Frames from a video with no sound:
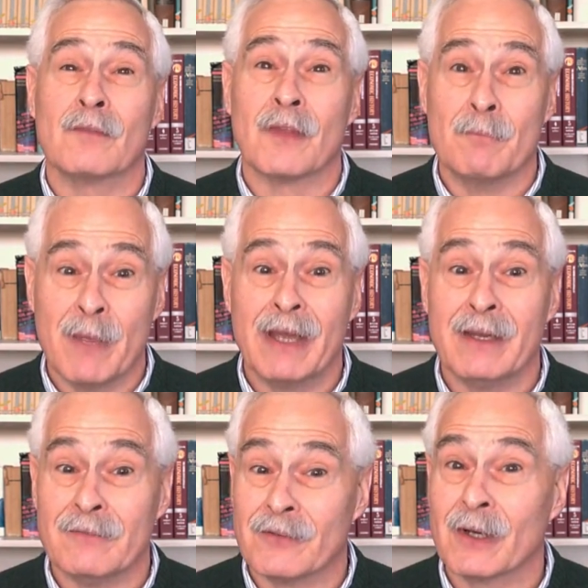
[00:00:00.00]
of the
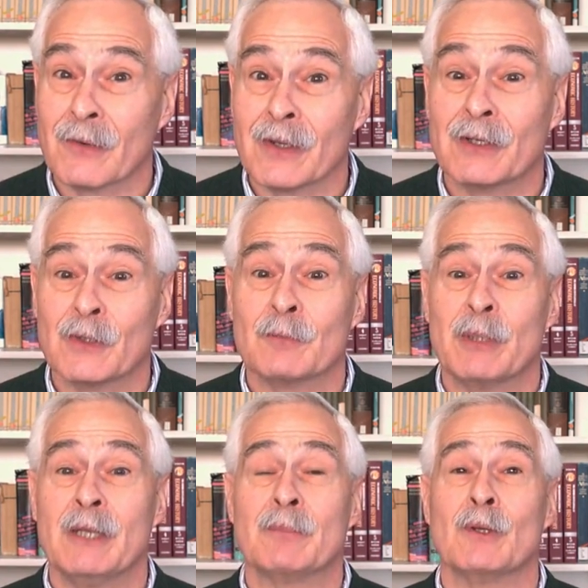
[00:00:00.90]
many very good
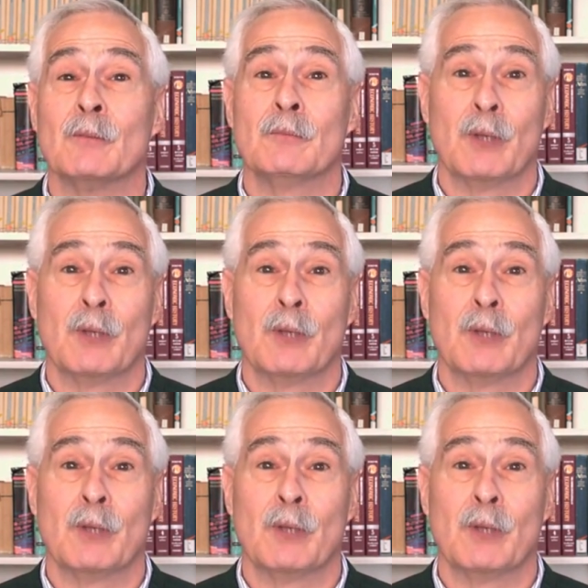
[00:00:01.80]
people,